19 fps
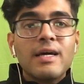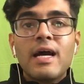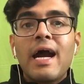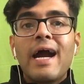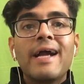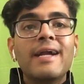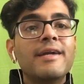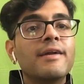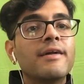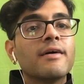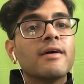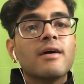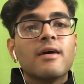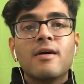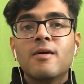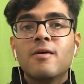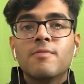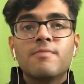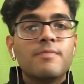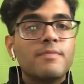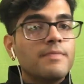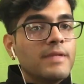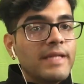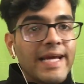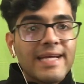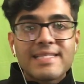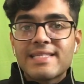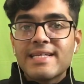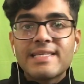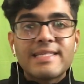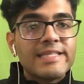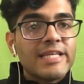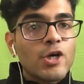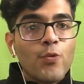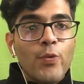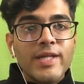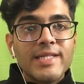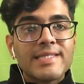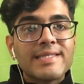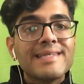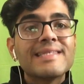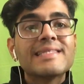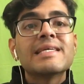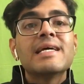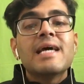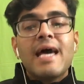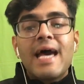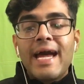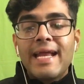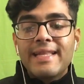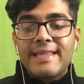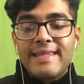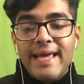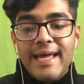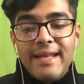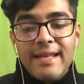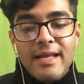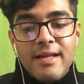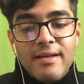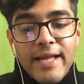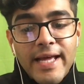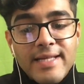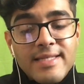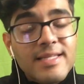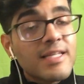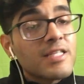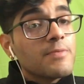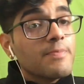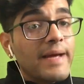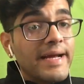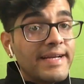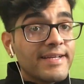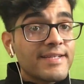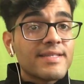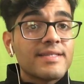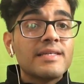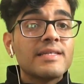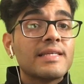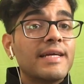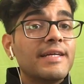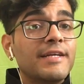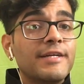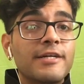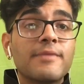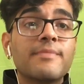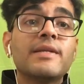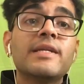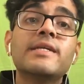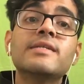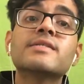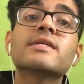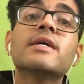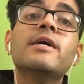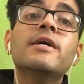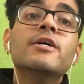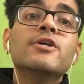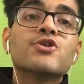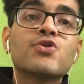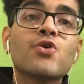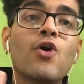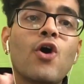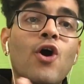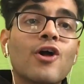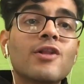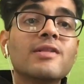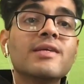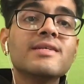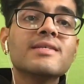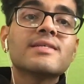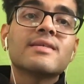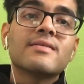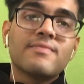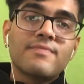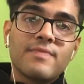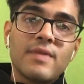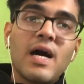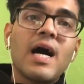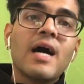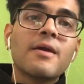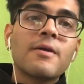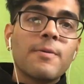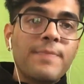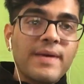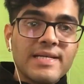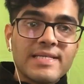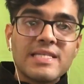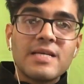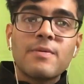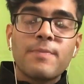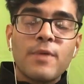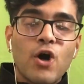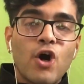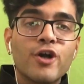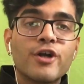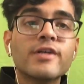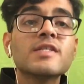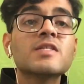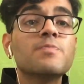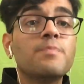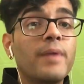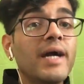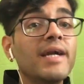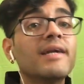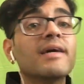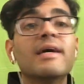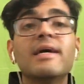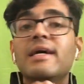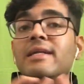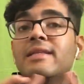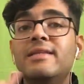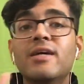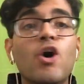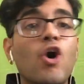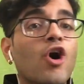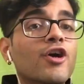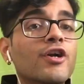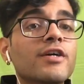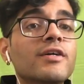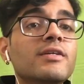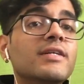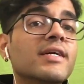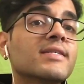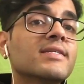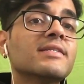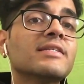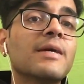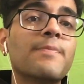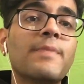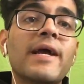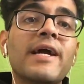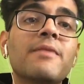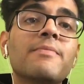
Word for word: and uh, next is sequences and then next is matrices and determinants. So all these are basic orders but the order doesn't apply in